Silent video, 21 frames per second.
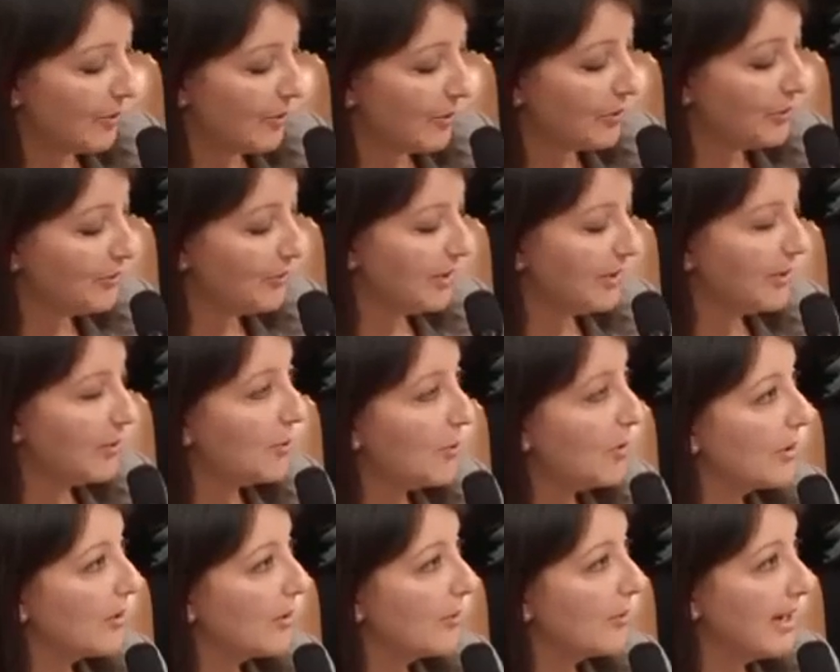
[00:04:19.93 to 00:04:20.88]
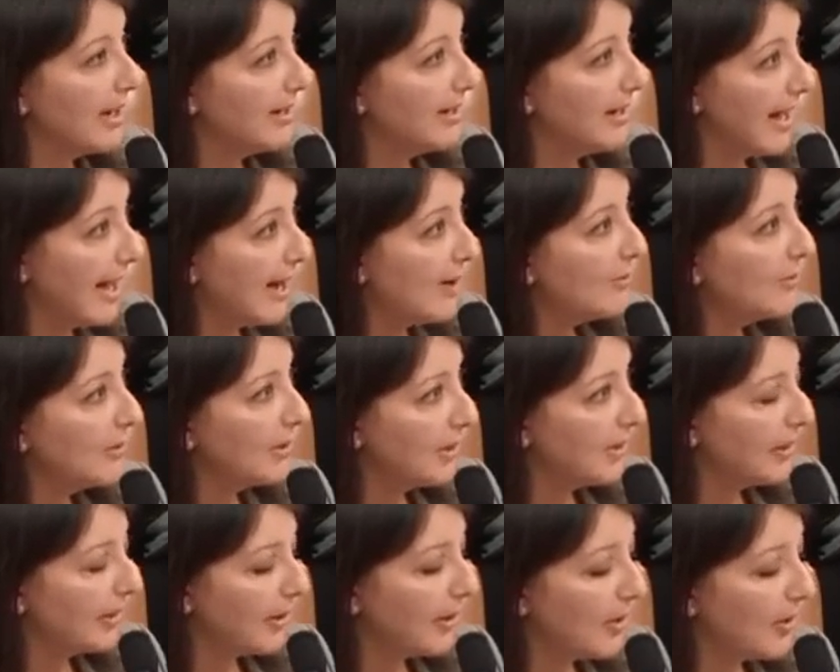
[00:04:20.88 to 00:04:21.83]
we're doing the work right now
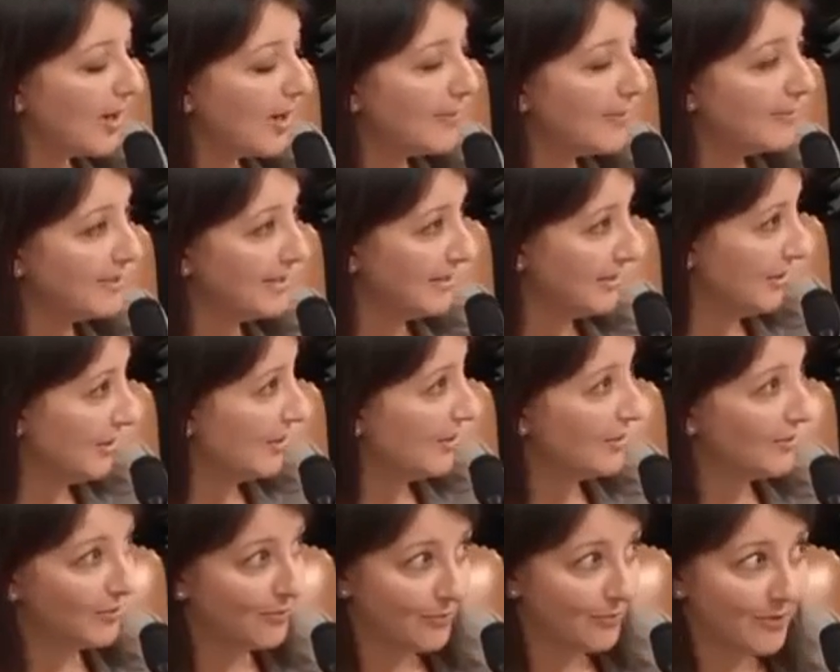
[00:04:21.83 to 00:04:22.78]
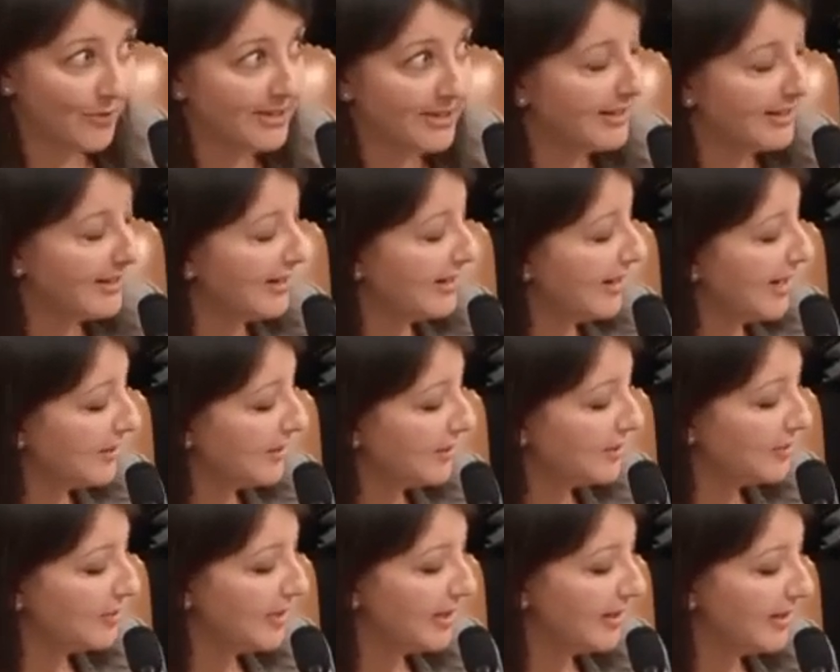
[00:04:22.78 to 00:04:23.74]
with the co-ops. As you know, the recent
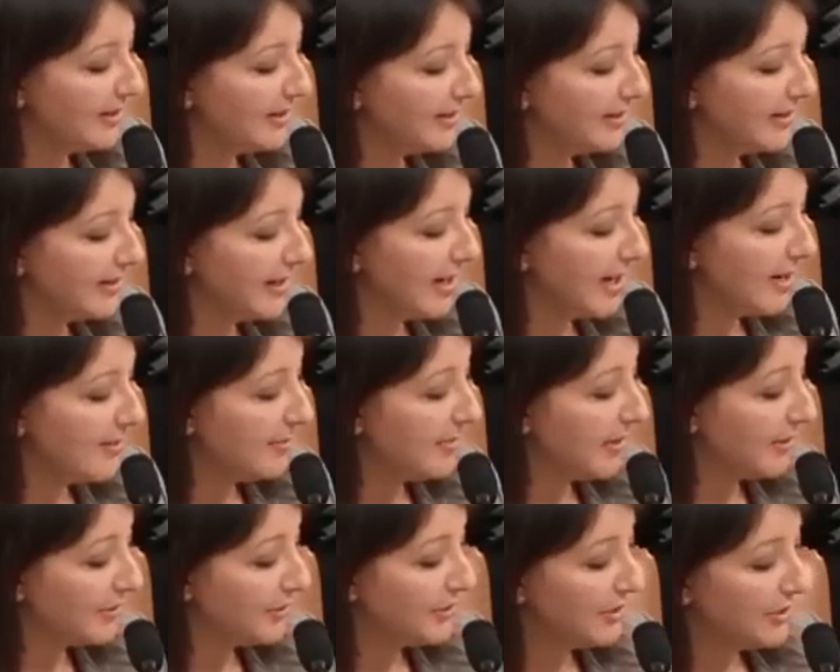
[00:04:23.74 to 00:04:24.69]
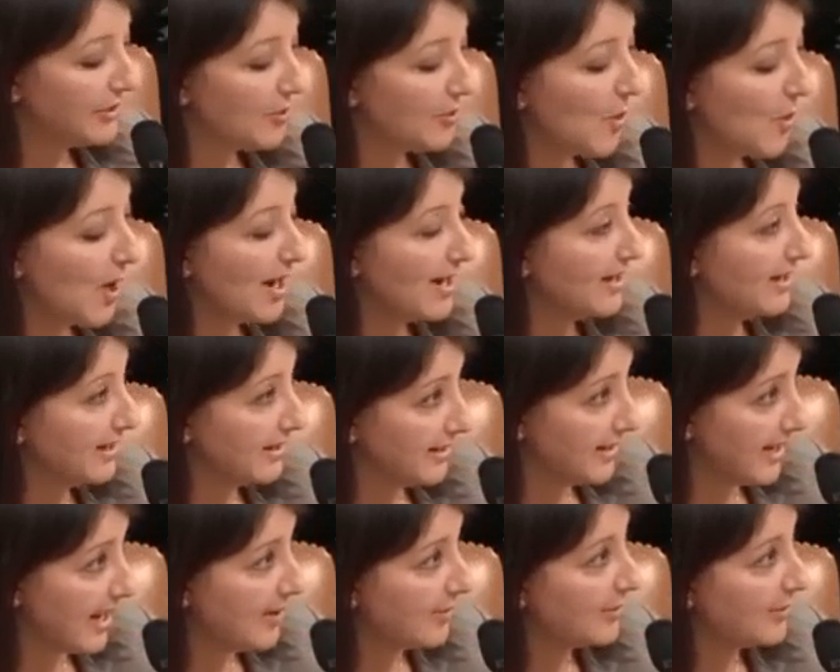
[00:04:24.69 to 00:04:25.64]
announcements, they're still winding
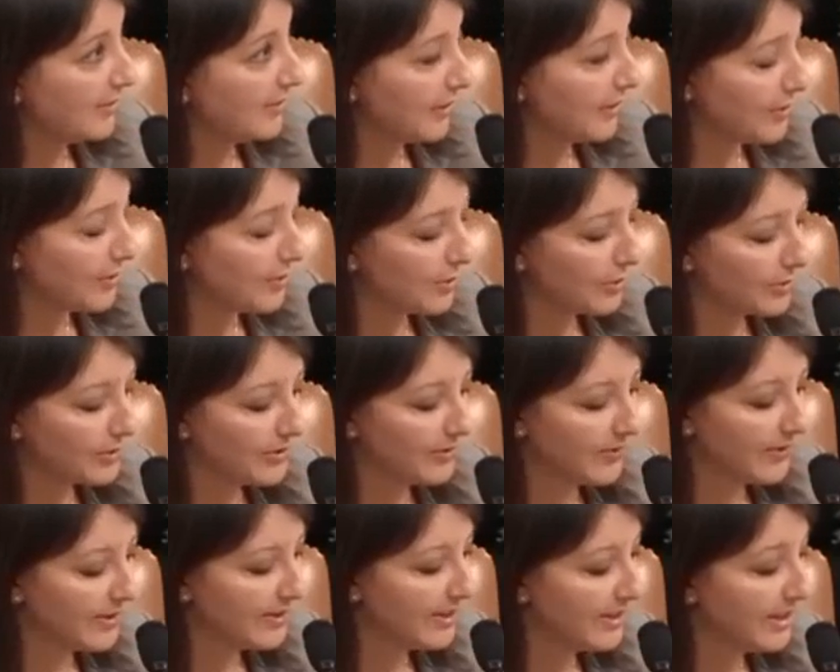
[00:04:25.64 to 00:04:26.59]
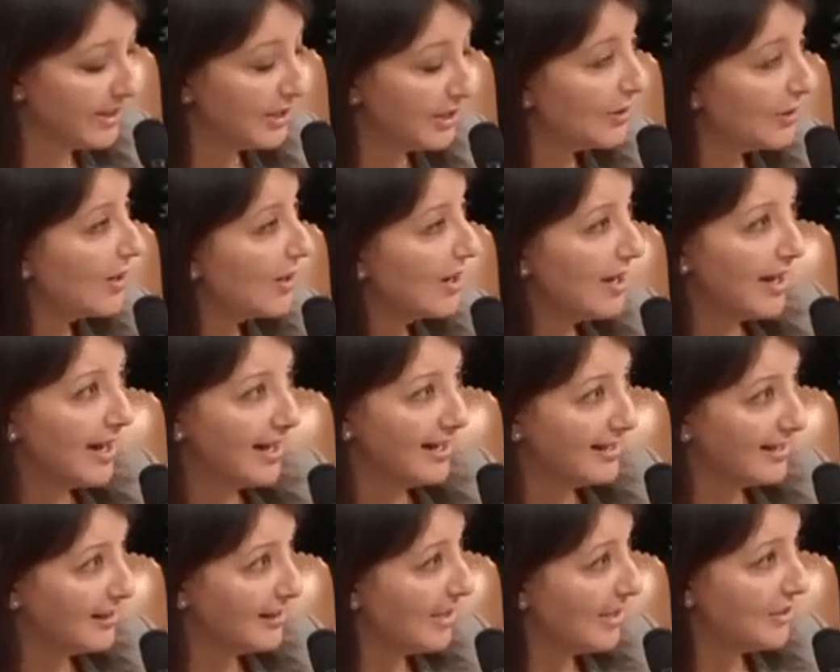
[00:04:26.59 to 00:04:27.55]
down over the course of this year.
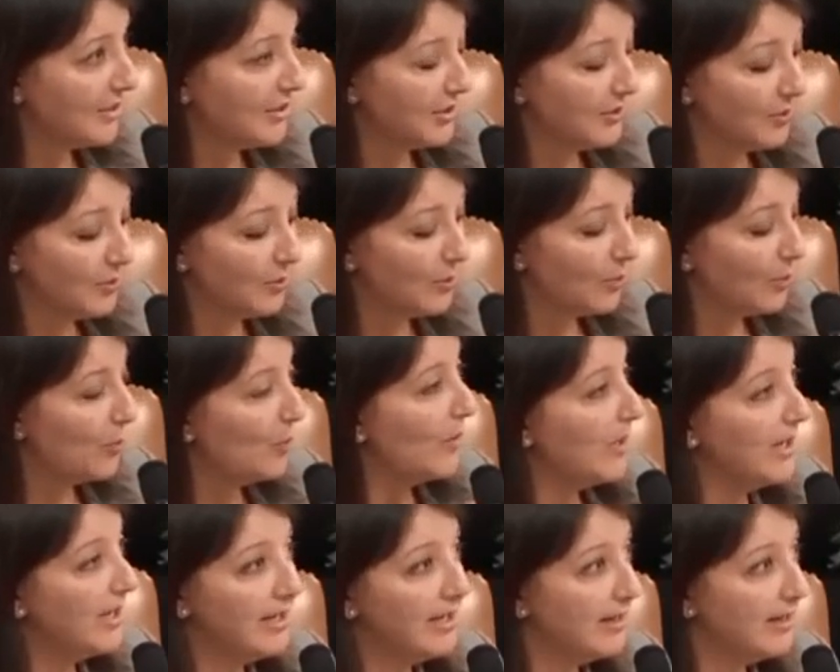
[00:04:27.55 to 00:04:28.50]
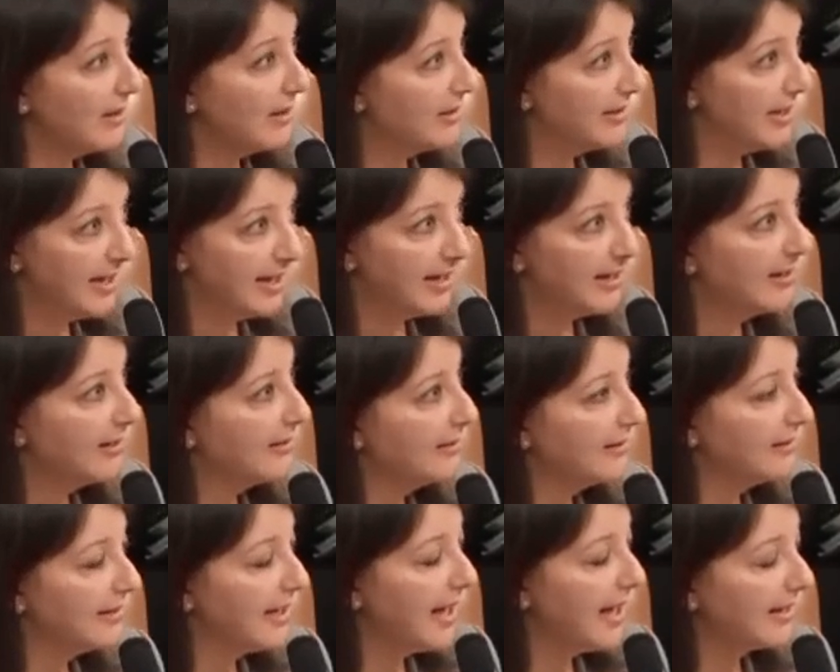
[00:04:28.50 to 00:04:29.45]
As I mentioned, we take
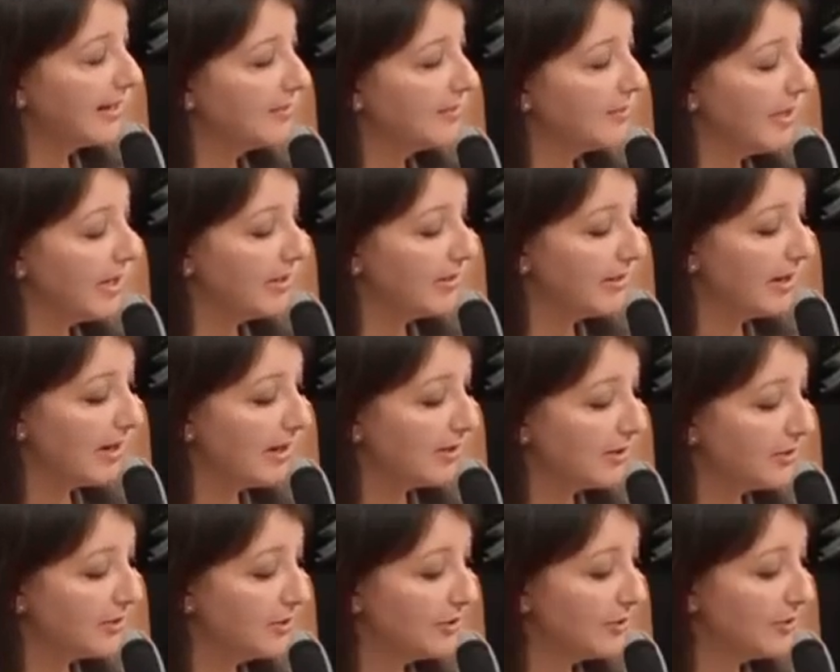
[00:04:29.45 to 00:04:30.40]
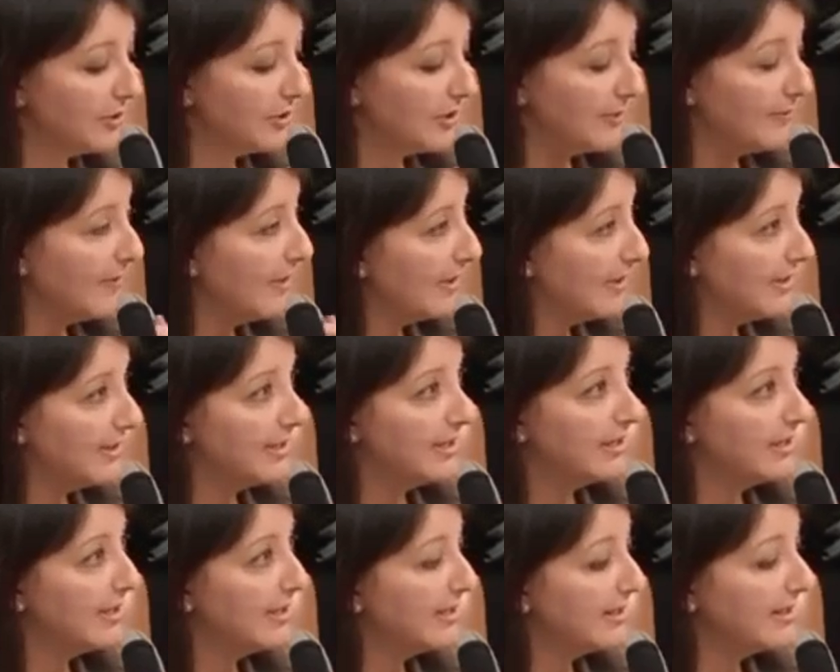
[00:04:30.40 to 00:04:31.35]
taxpayer dollar stewardship very
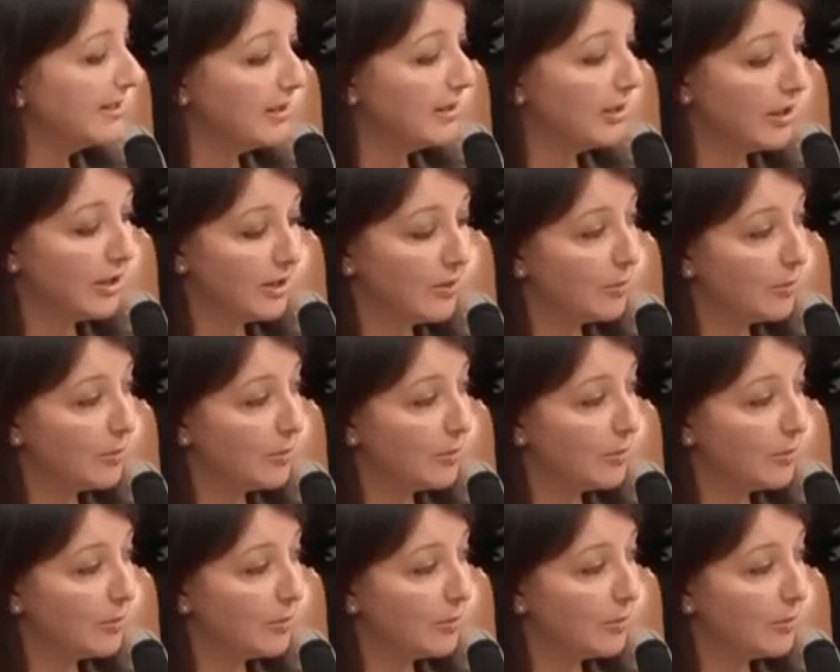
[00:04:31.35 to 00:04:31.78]
seriously.